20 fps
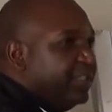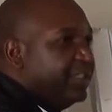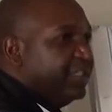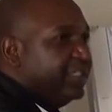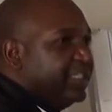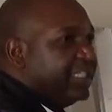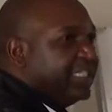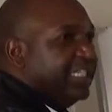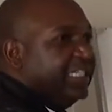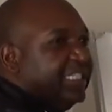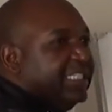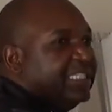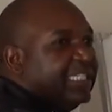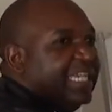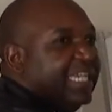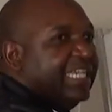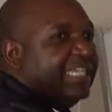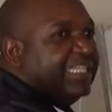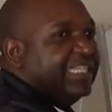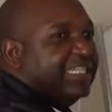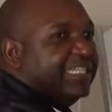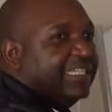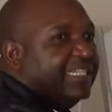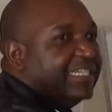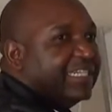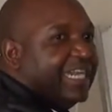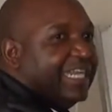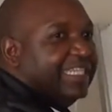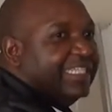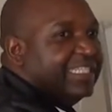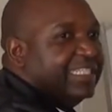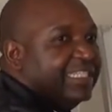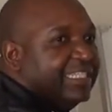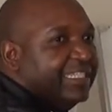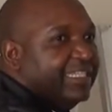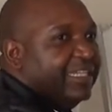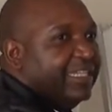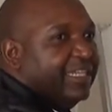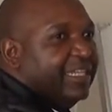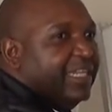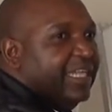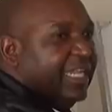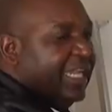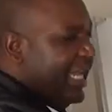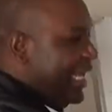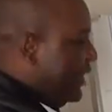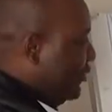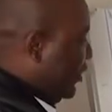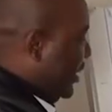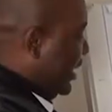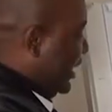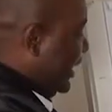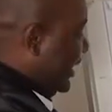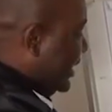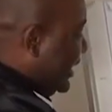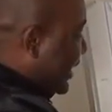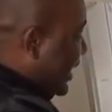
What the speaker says: Say it's A, right? And when this